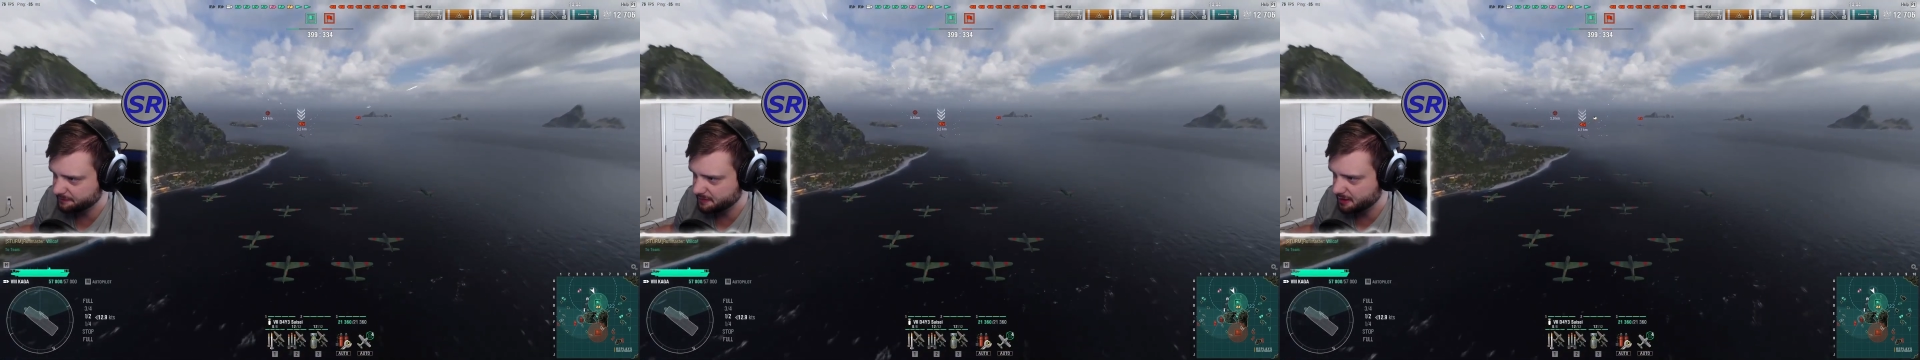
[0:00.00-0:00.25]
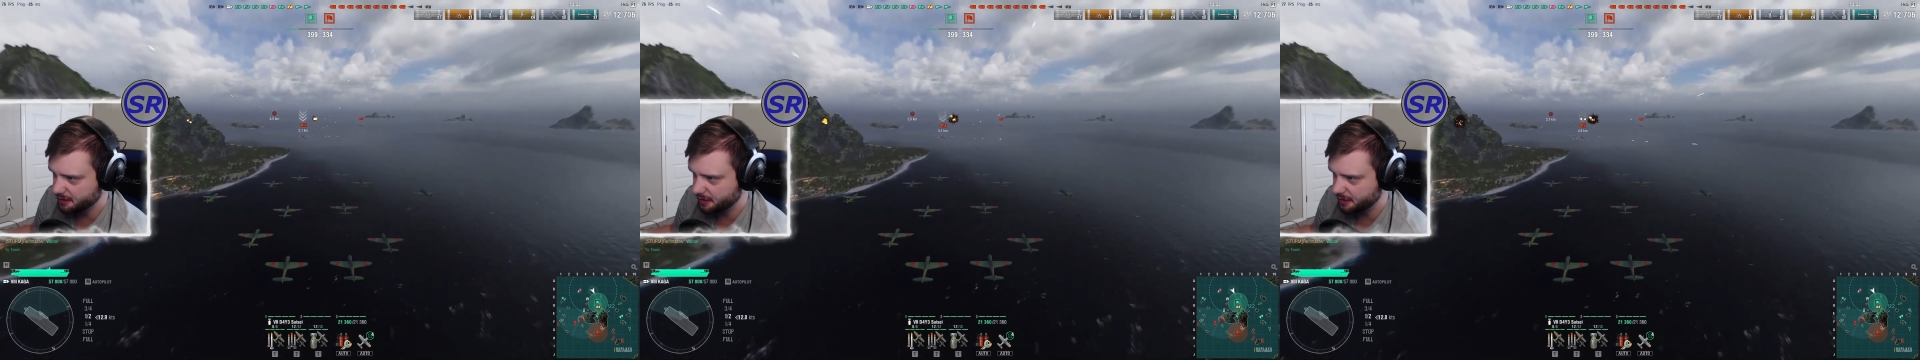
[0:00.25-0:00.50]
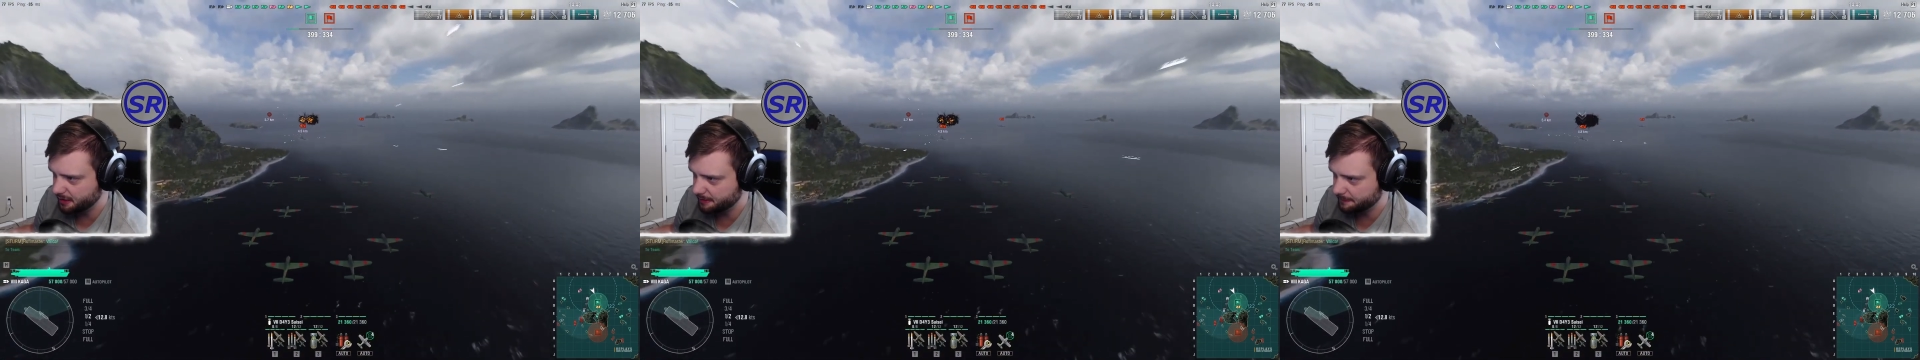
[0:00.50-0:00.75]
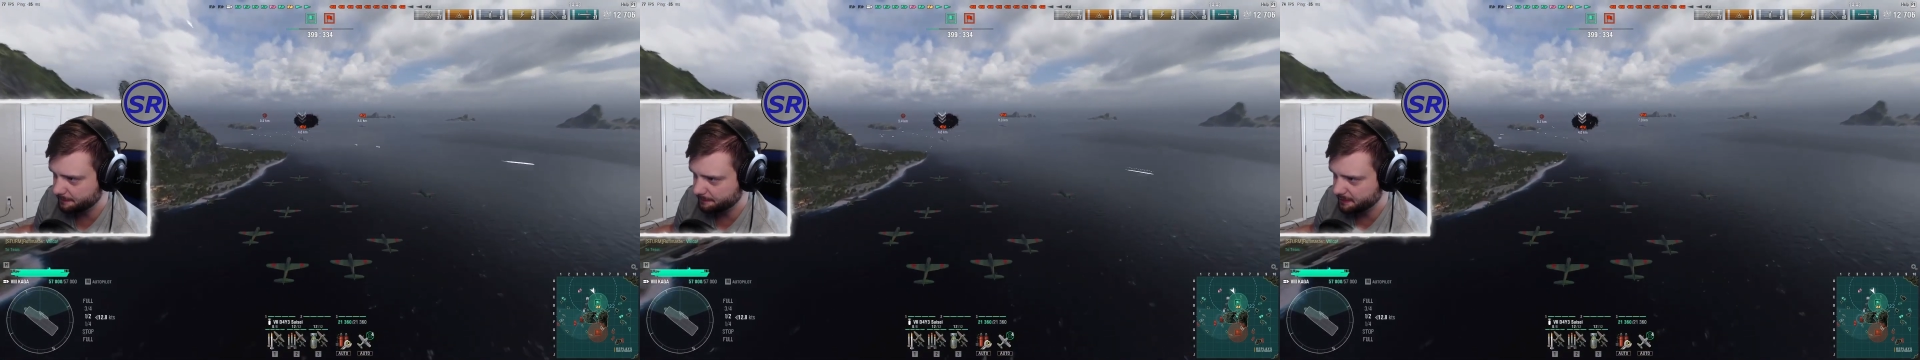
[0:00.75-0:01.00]

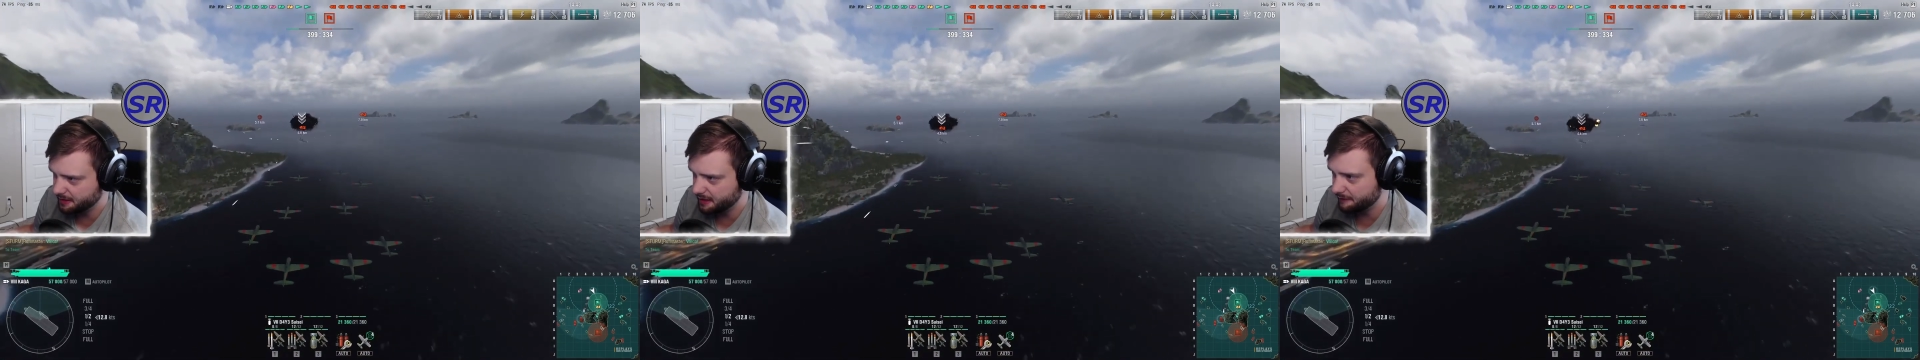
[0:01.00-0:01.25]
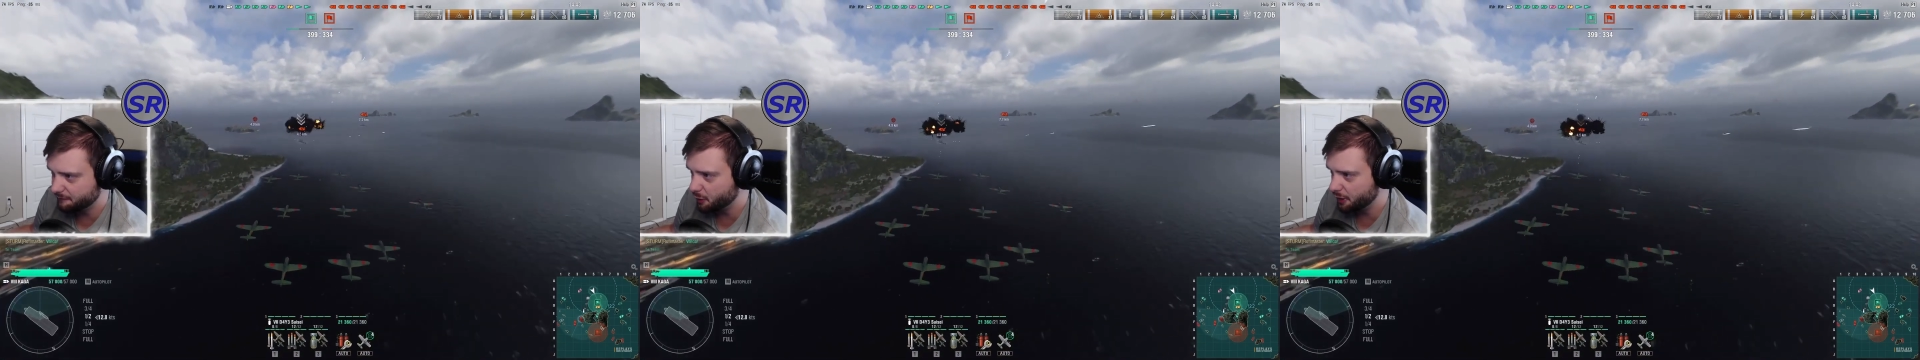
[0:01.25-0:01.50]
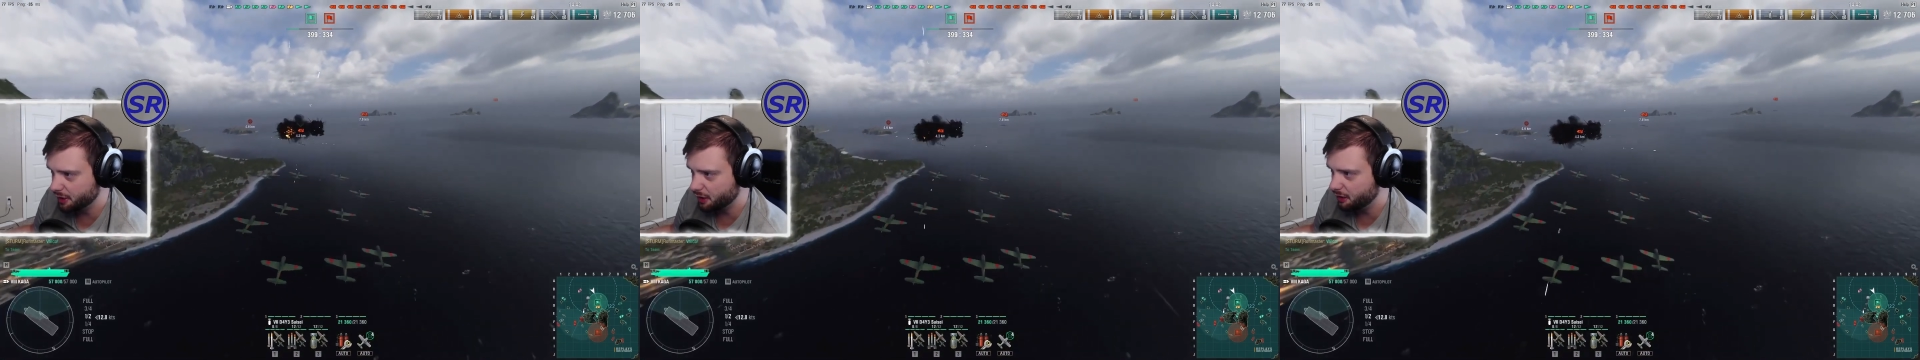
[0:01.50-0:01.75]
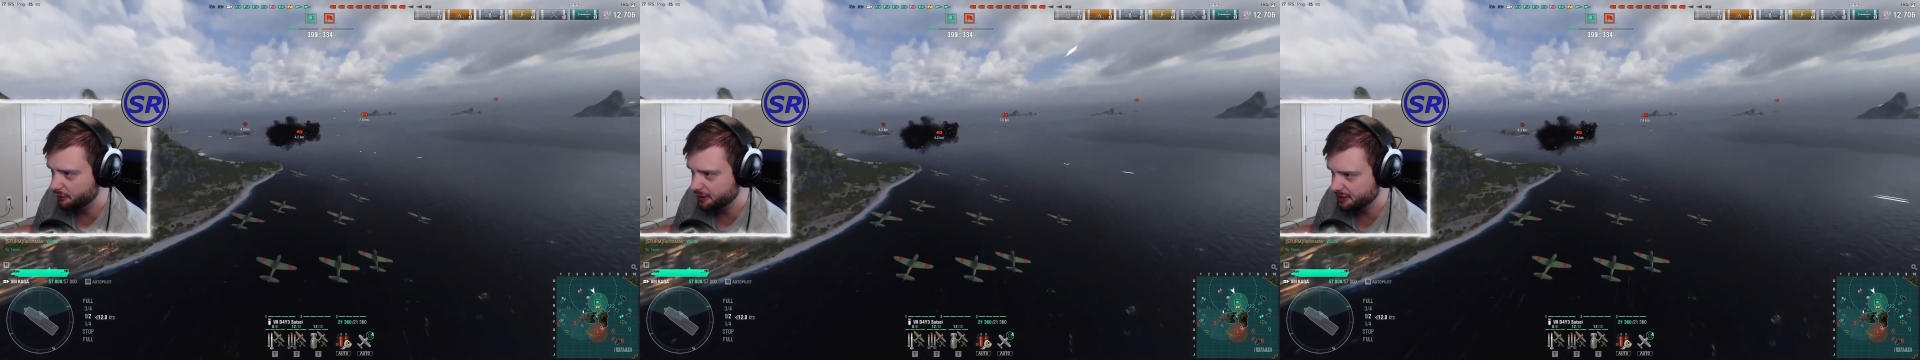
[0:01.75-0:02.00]
Avoid
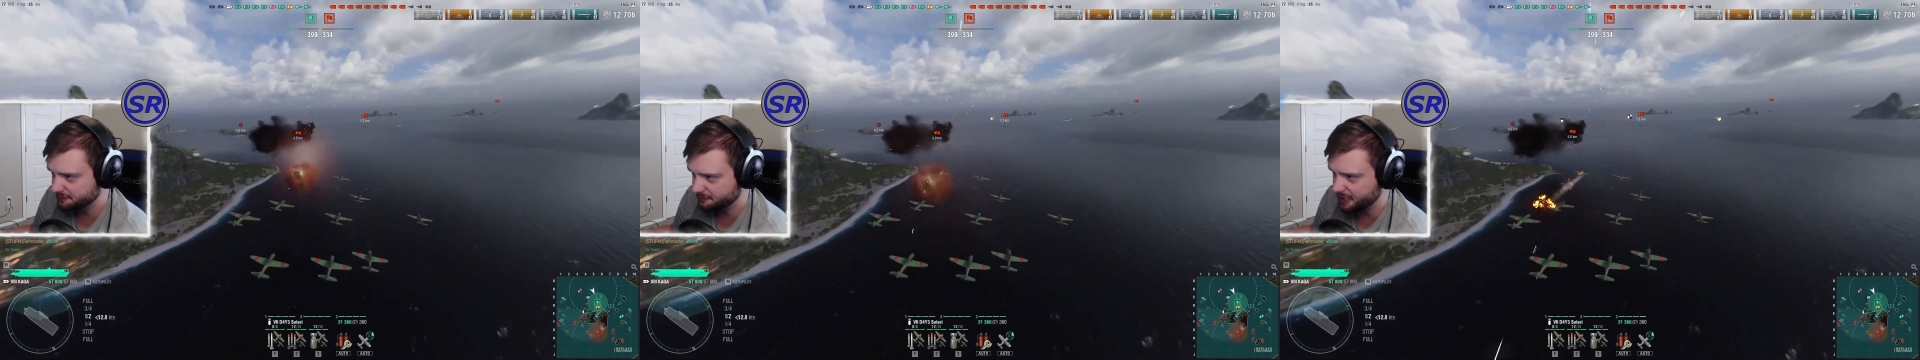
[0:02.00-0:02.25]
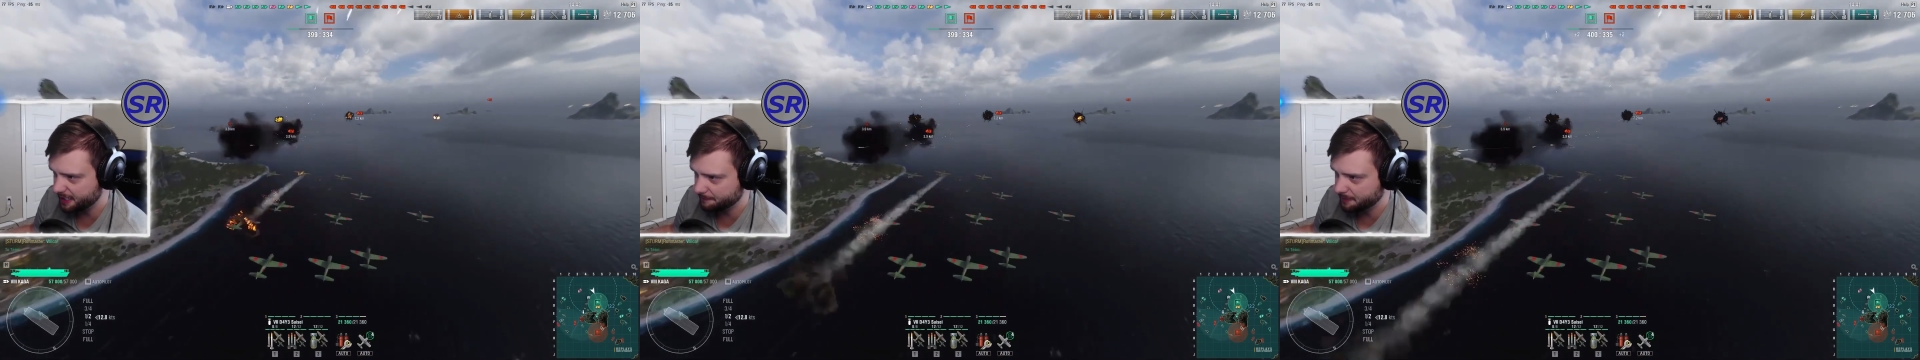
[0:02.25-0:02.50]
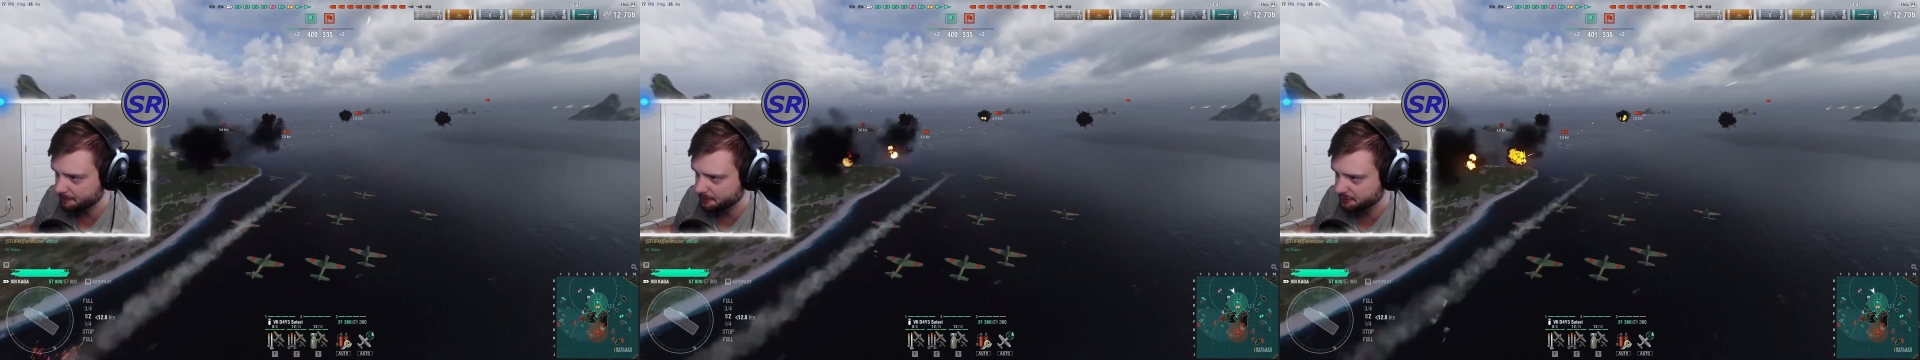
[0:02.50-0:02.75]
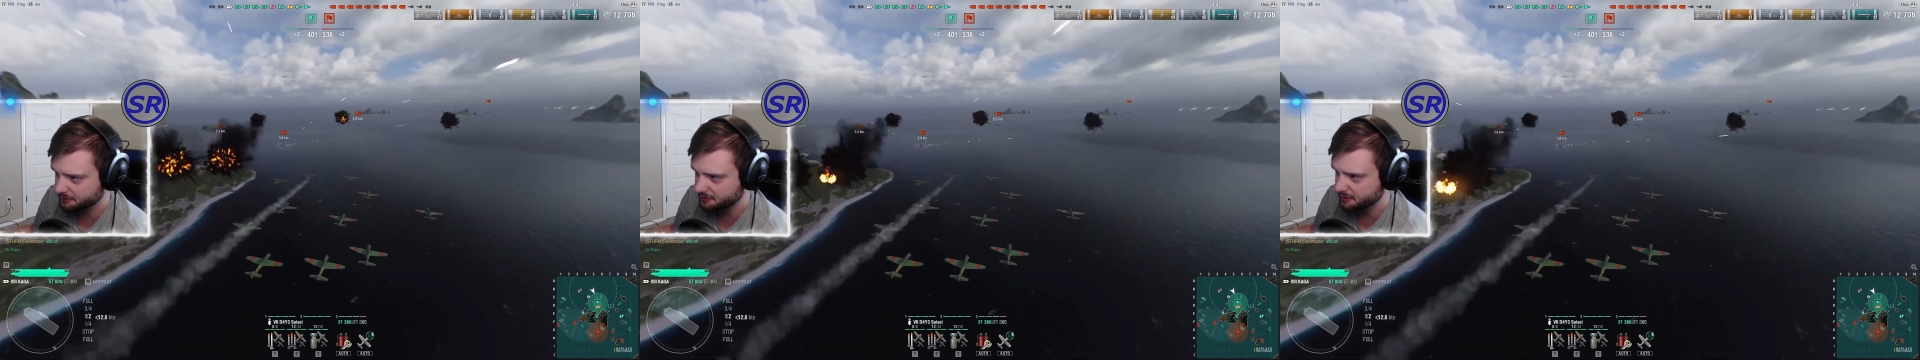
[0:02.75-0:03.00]
all these flak
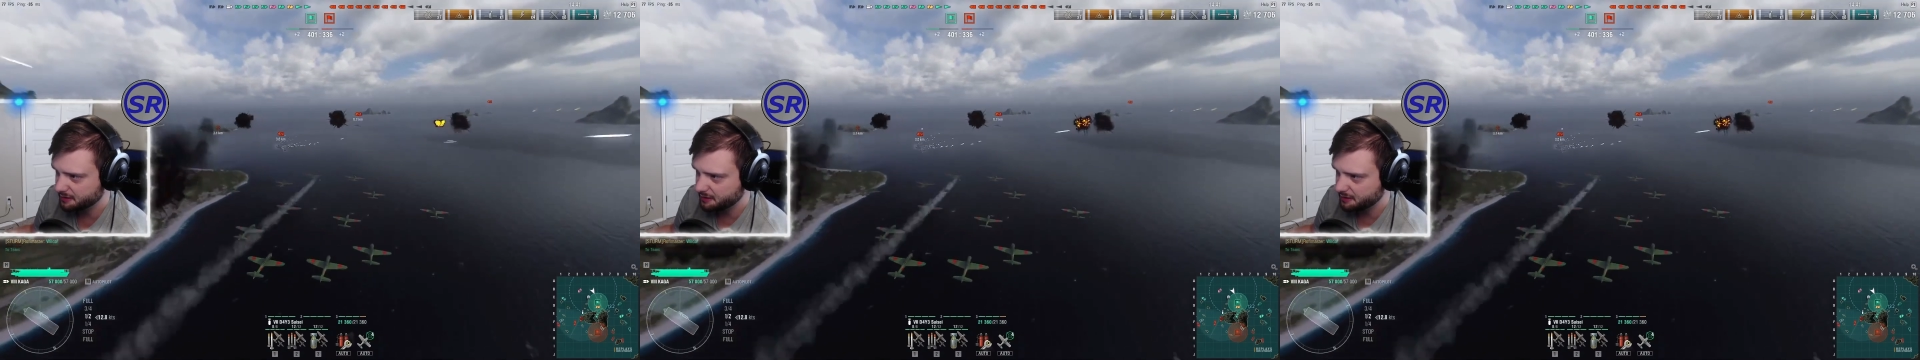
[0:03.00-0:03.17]
bubbles.